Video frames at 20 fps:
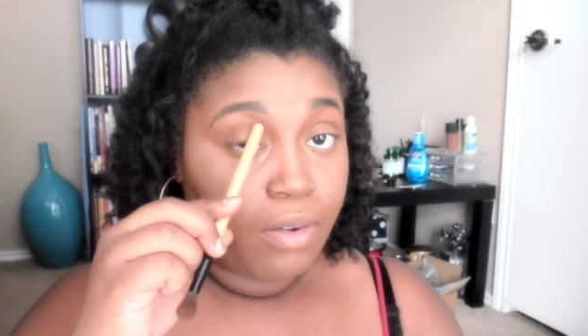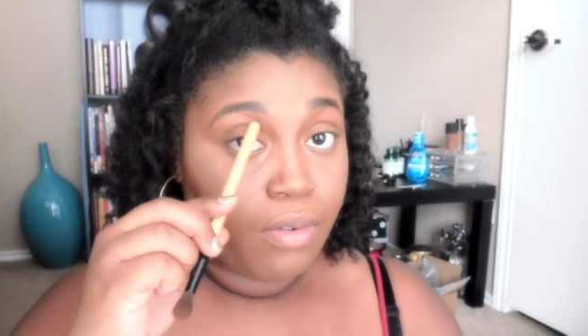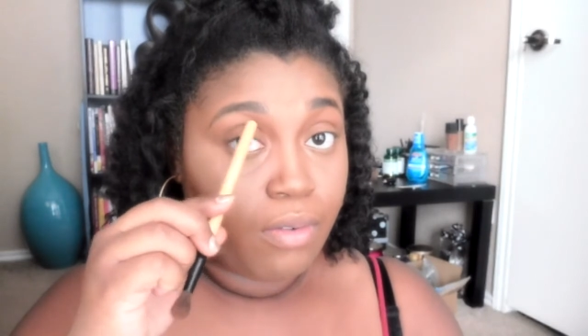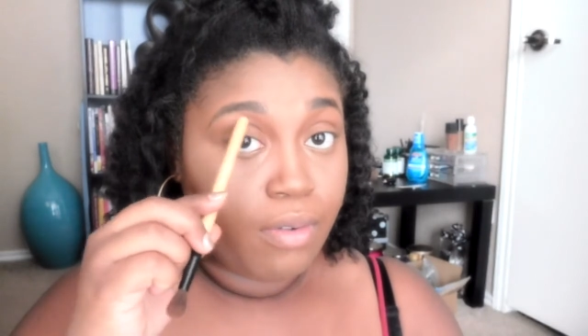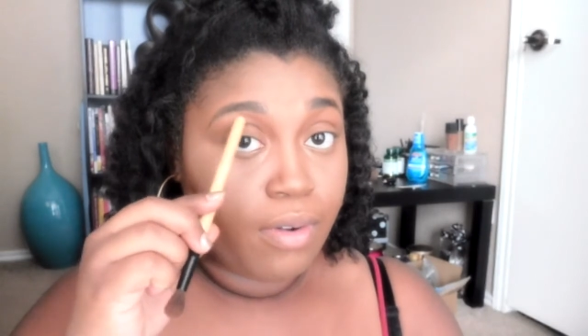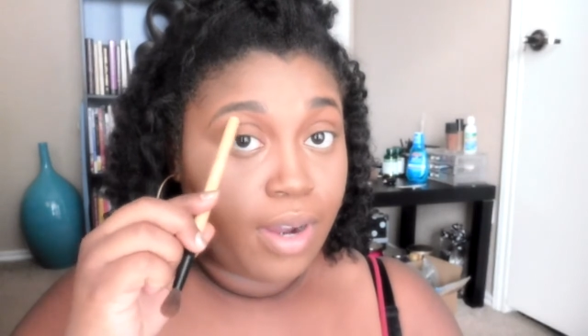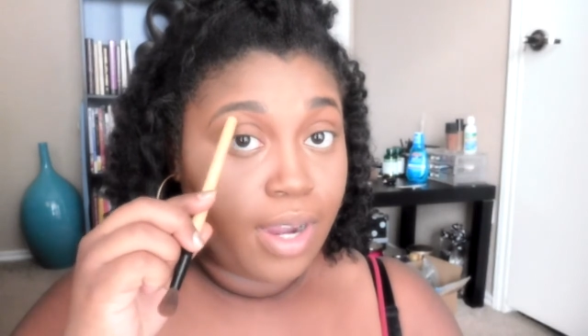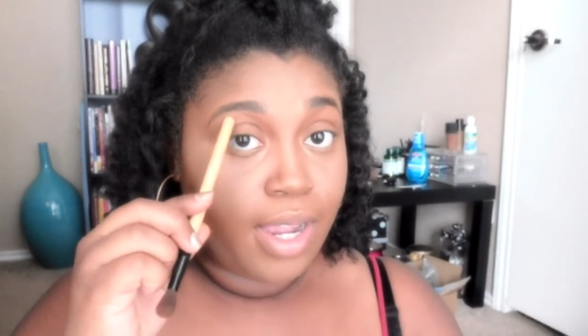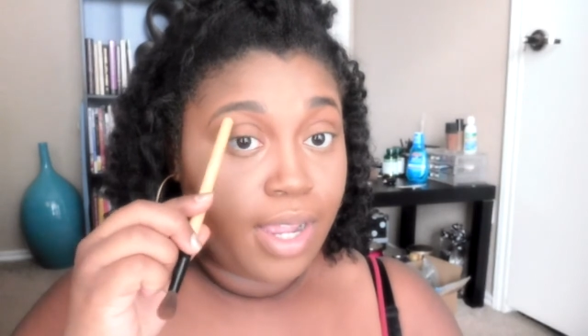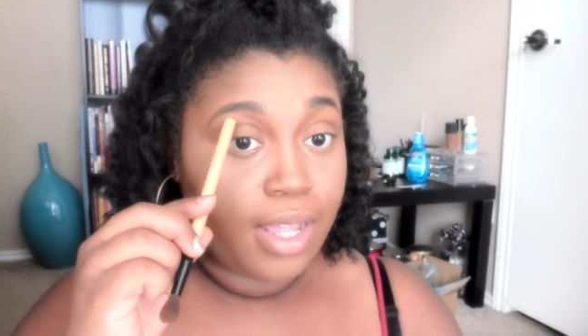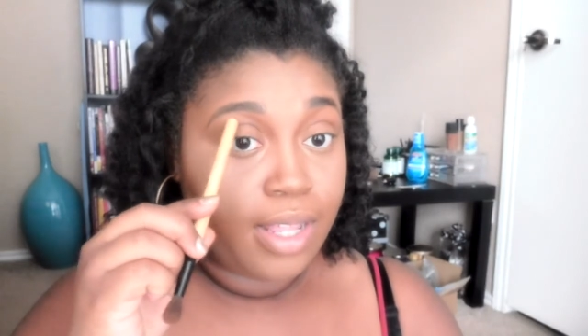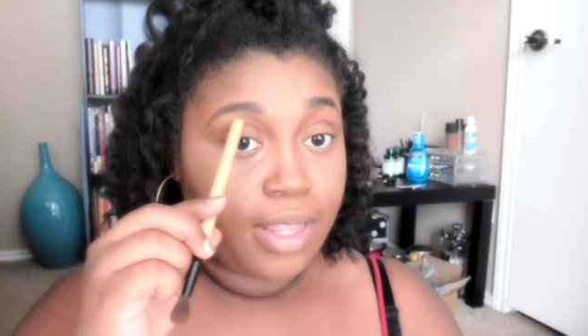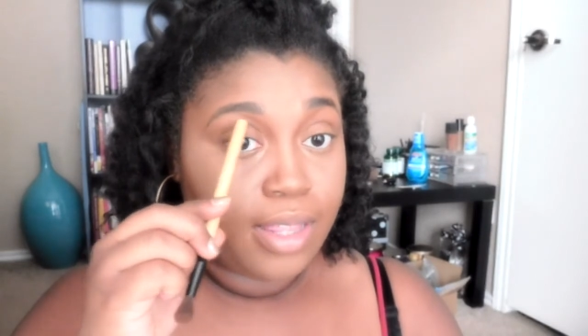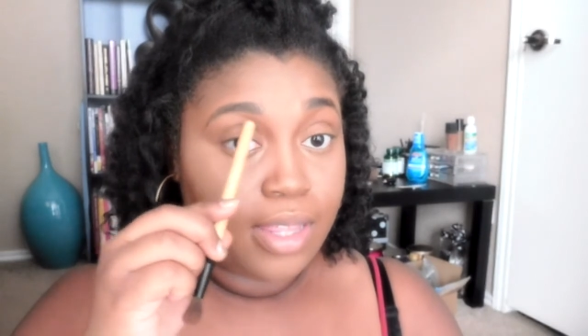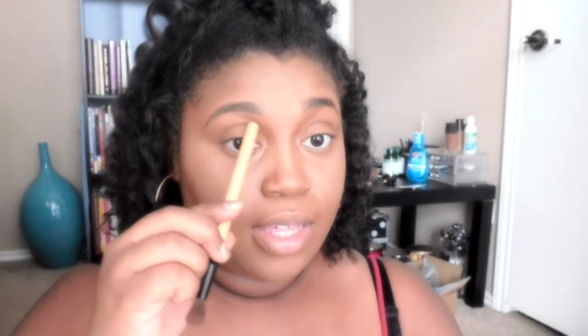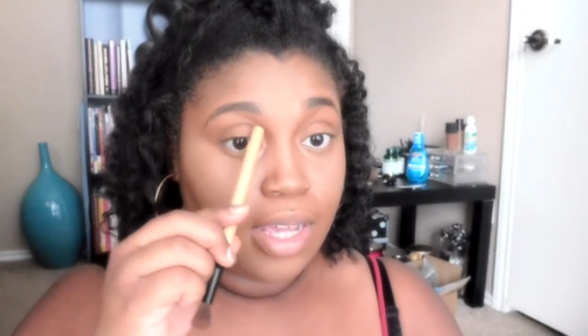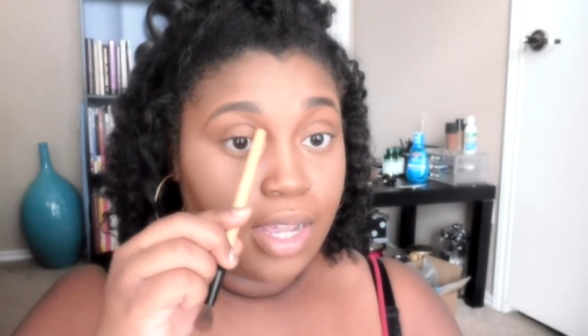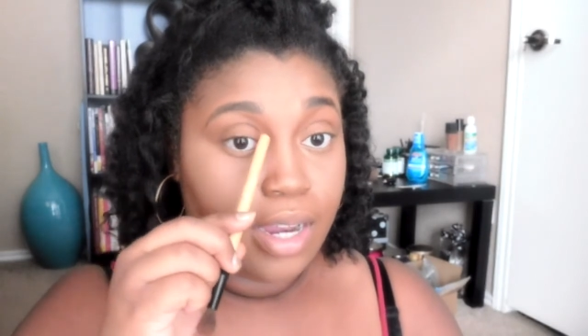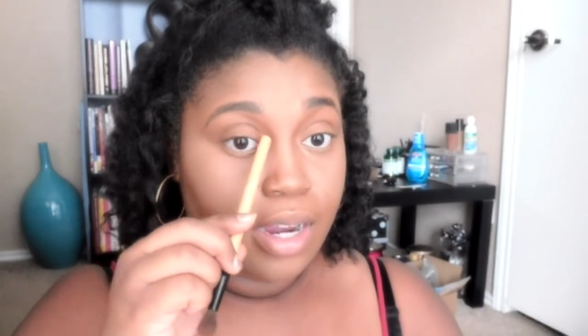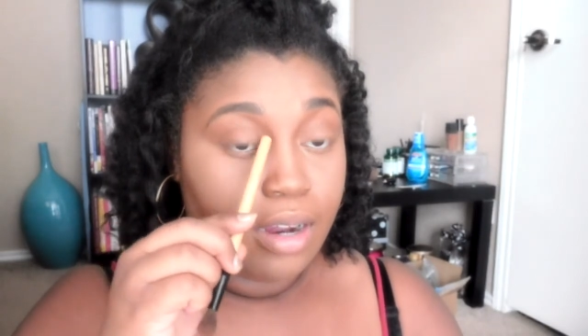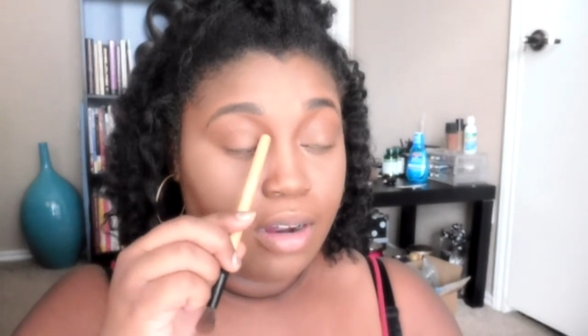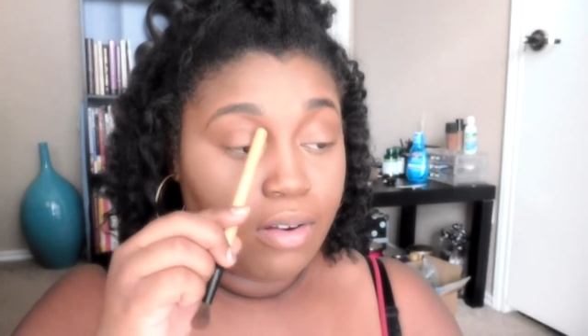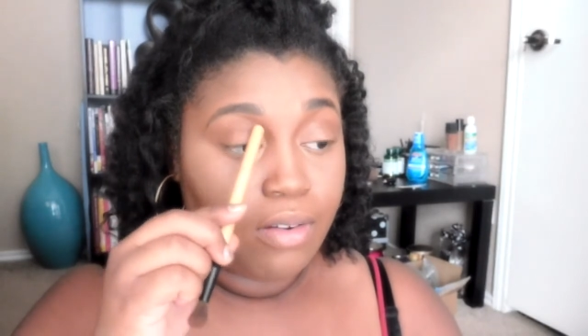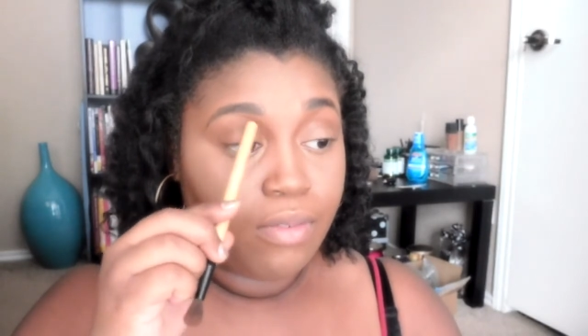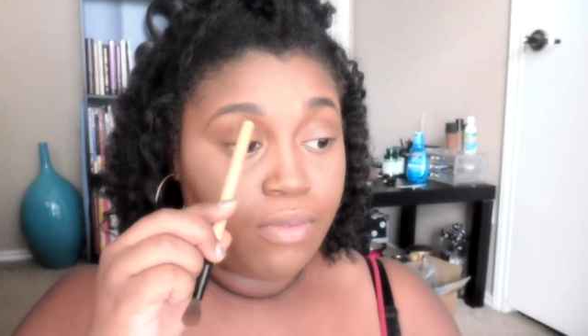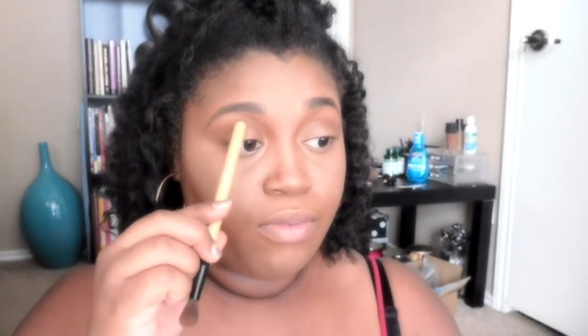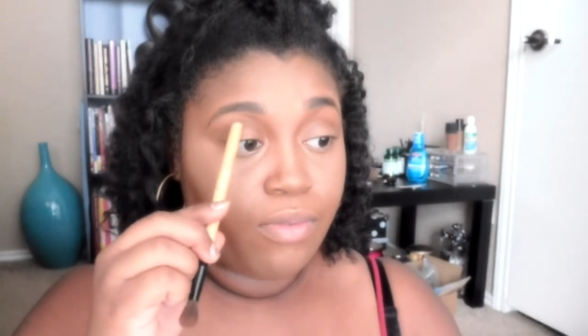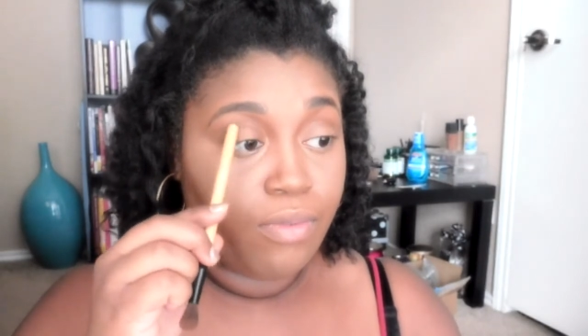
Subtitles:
right there,